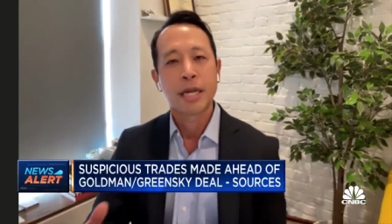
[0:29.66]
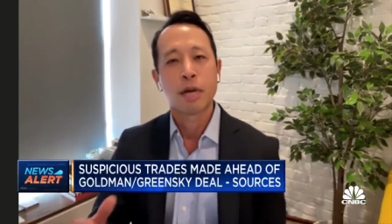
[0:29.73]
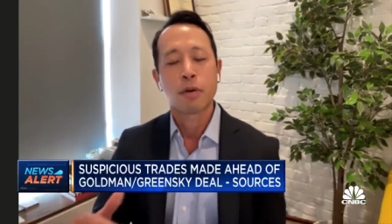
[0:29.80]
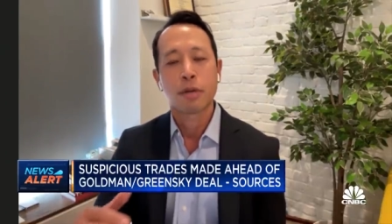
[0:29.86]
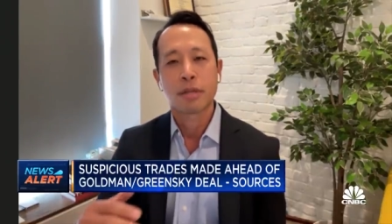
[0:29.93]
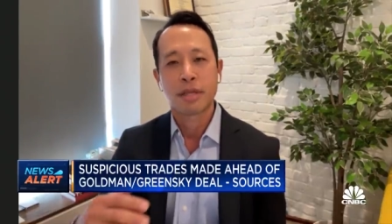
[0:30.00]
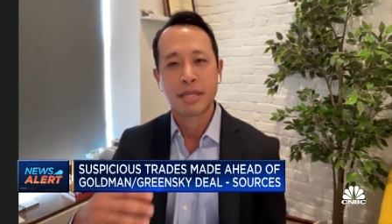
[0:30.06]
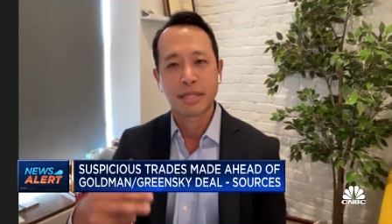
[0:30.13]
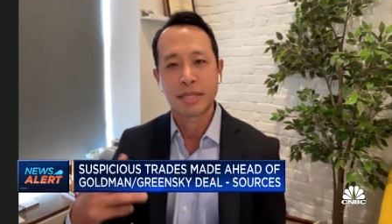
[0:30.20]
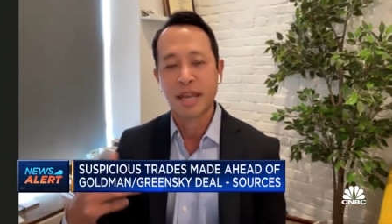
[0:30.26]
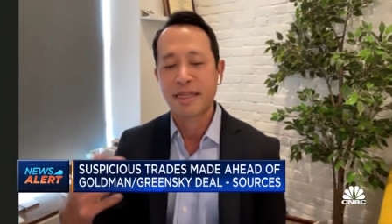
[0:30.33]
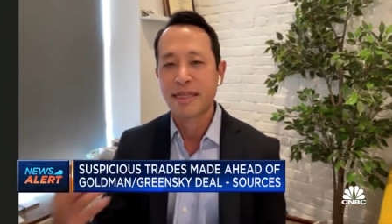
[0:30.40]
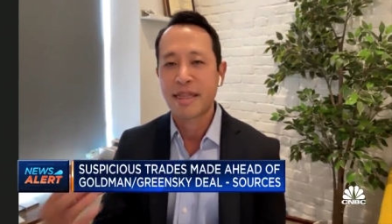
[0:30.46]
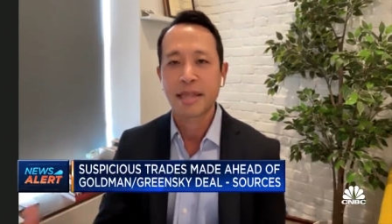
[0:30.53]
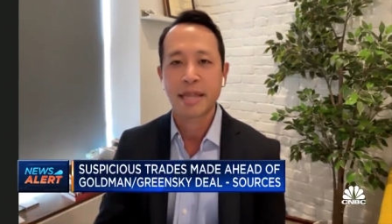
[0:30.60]
you know, this is
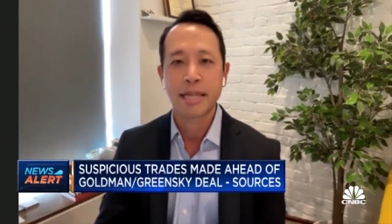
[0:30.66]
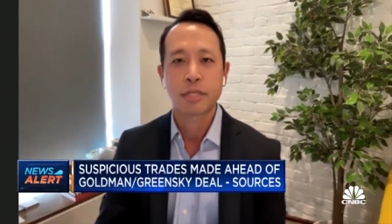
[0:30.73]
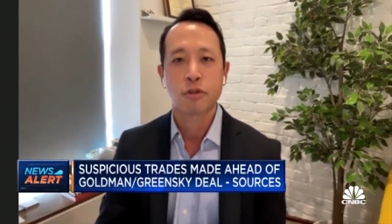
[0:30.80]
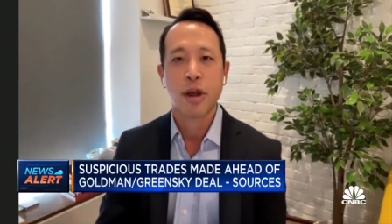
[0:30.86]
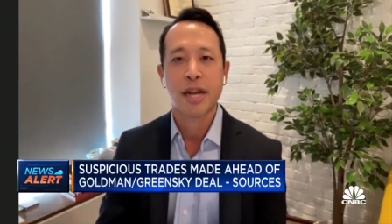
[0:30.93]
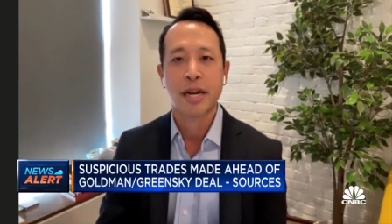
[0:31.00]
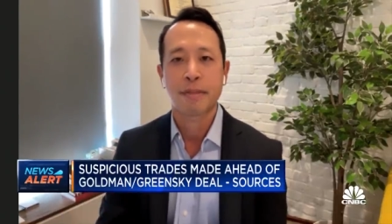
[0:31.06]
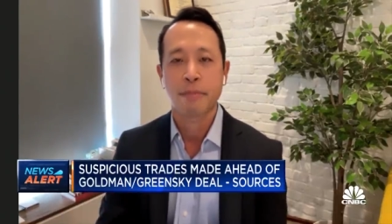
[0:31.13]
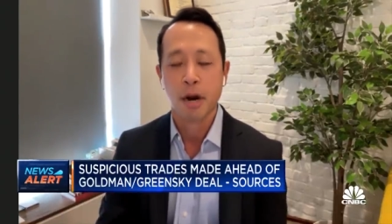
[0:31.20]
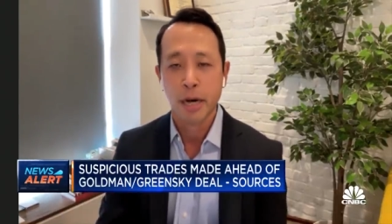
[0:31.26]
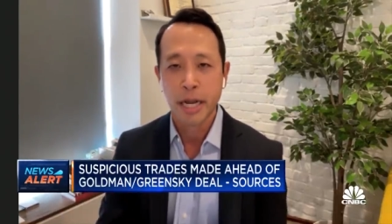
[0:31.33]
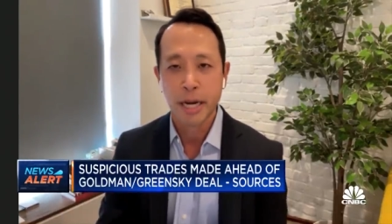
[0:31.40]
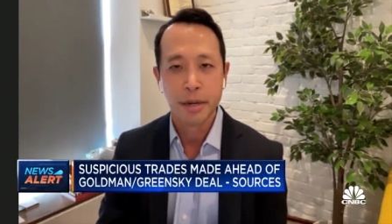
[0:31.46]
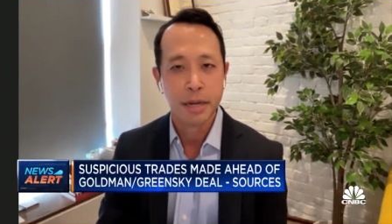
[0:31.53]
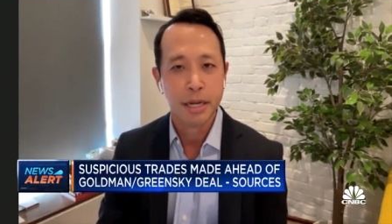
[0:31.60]
a thinly traded
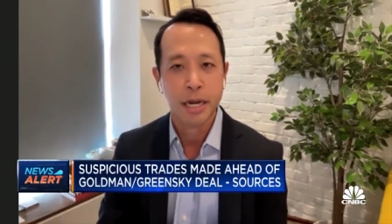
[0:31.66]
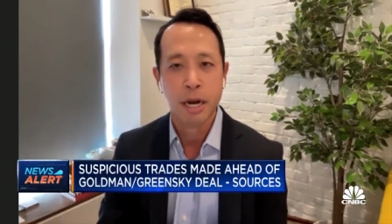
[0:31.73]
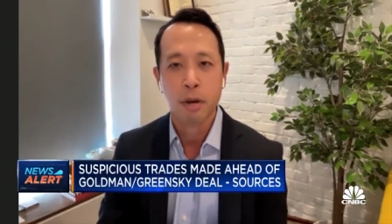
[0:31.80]
market.